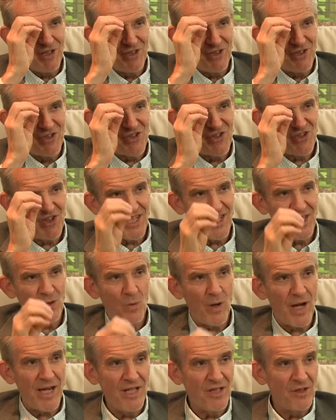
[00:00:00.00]
could see
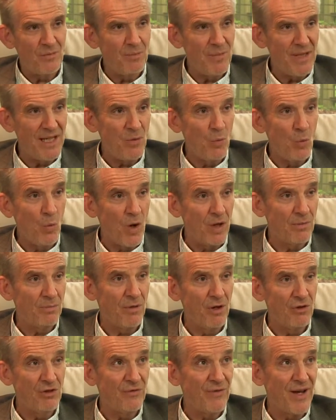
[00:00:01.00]
where he could meet one
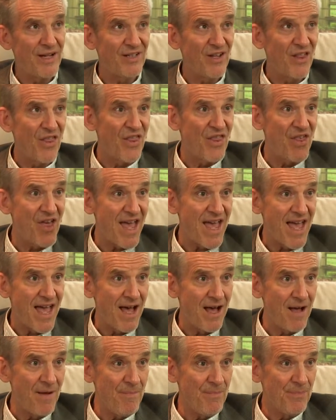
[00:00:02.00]
motivator
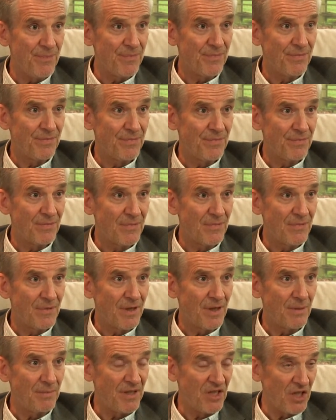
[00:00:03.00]
there
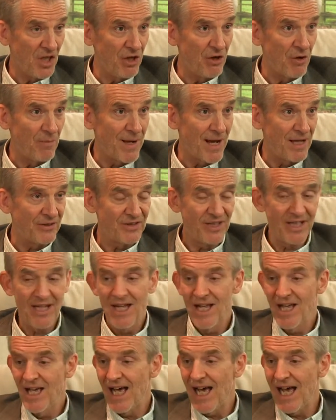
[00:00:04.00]
and be clear about it,
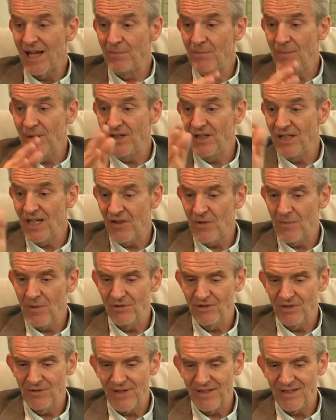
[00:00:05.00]
and meet the other
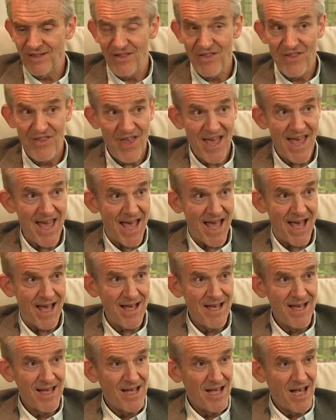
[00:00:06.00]
motivator
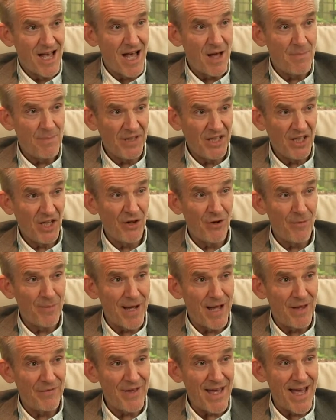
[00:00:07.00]
there and be clear
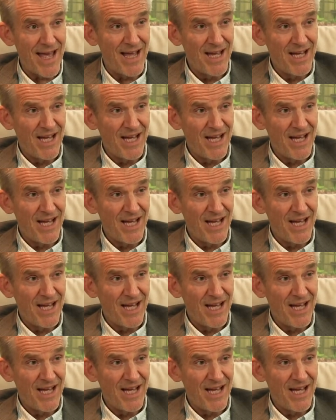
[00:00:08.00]
about that.